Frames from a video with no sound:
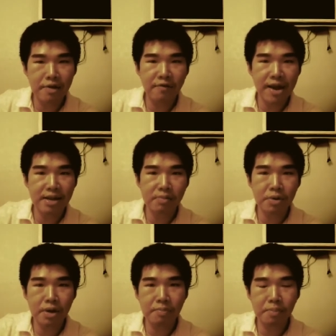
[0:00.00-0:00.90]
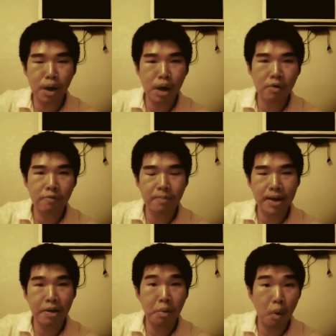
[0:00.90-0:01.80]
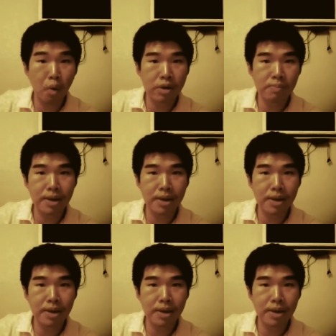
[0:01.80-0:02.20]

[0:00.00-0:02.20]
Facebook as part of my course,